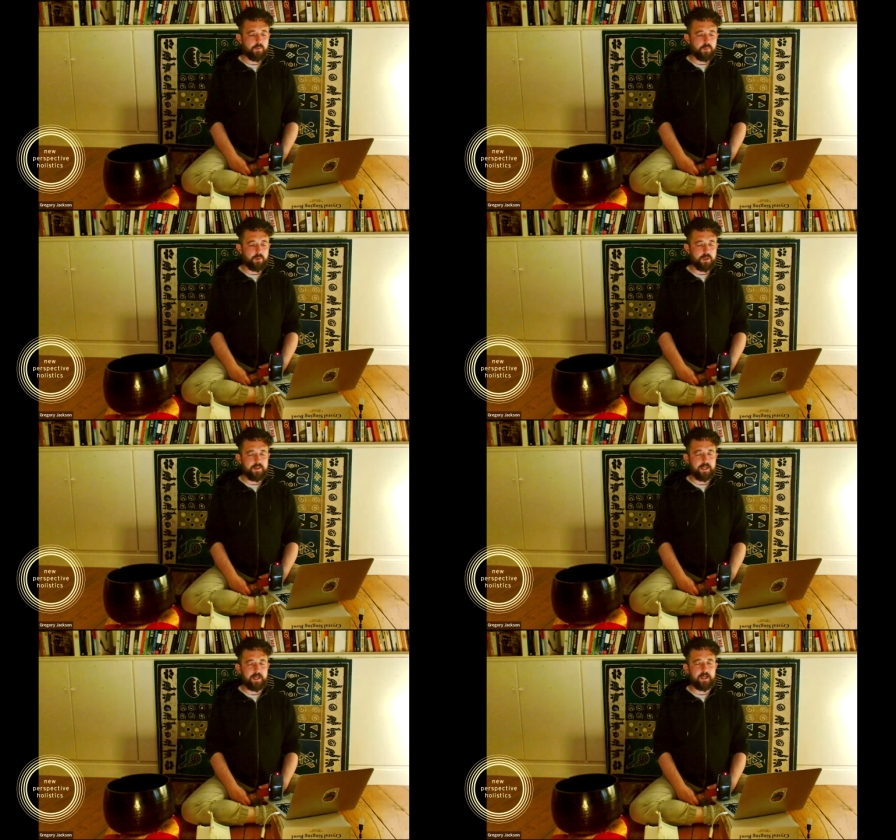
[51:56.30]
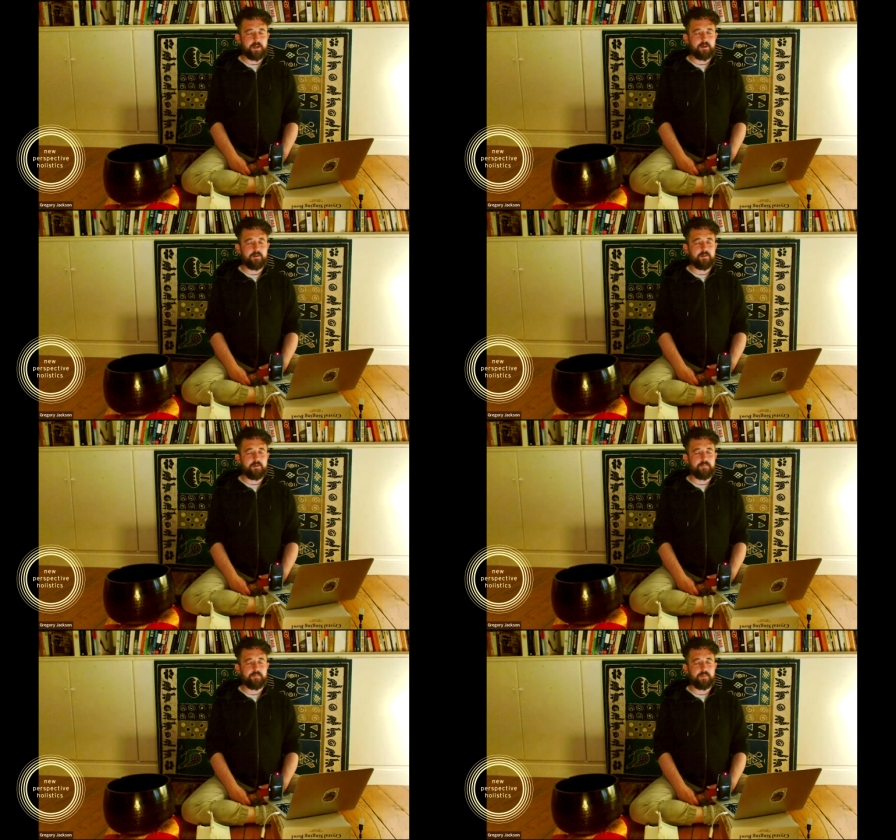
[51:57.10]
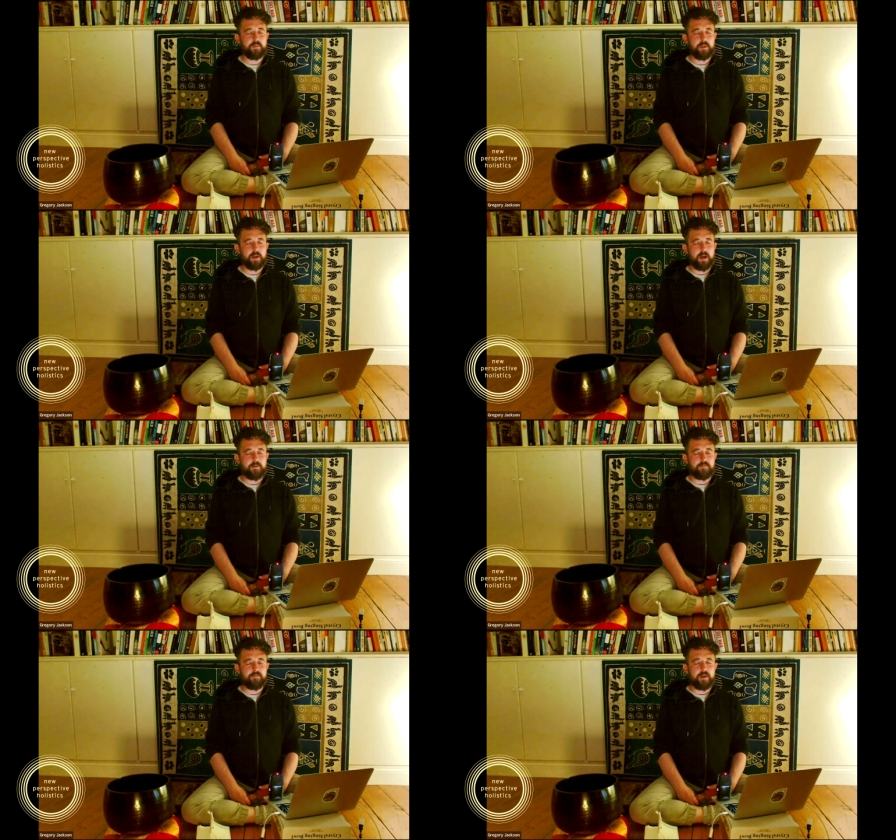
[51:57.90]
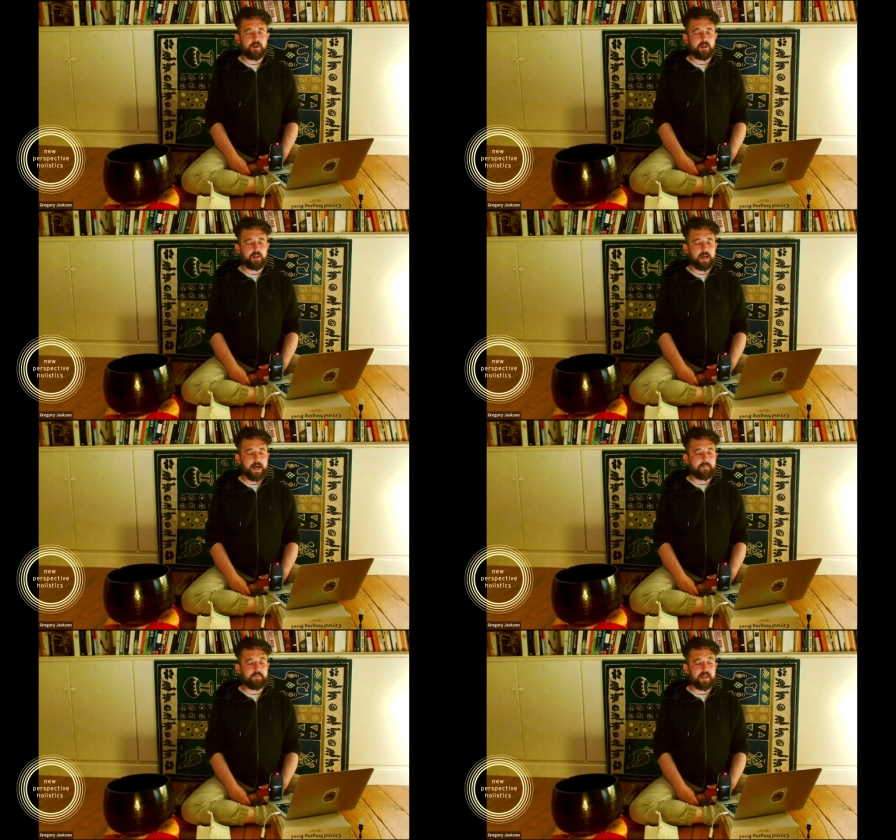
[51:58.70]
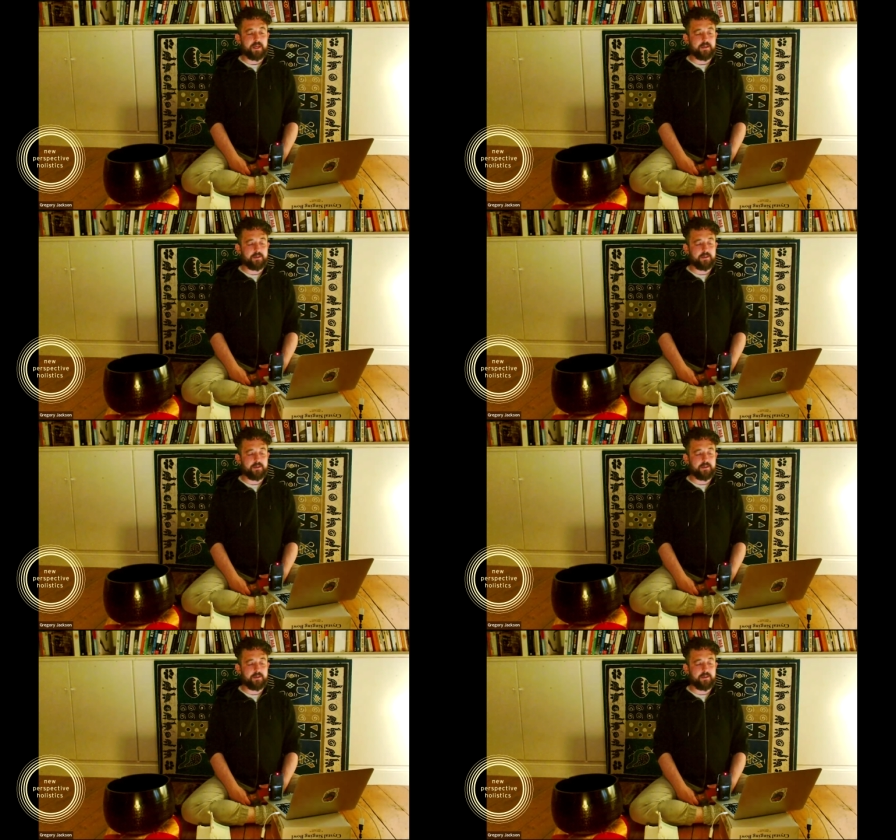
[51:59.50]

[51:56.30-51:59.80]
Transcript: Breathing in, I feel happy.